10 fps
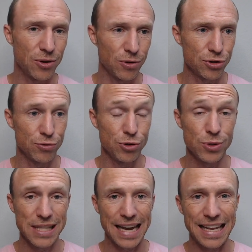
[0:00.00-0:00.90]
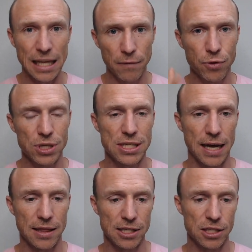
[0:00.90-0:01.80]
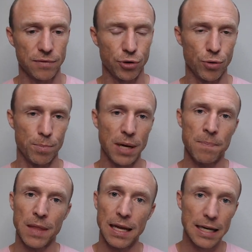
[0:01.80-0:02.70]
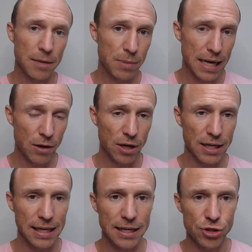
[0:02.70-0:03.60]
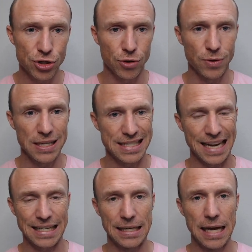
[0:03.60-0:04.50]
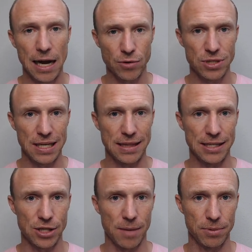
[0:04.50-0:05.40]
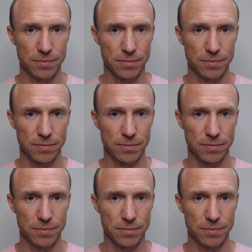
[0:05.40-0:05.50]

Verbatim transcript: also use that if you decide this is for you. But let me now log in and show you exactly how to set this up.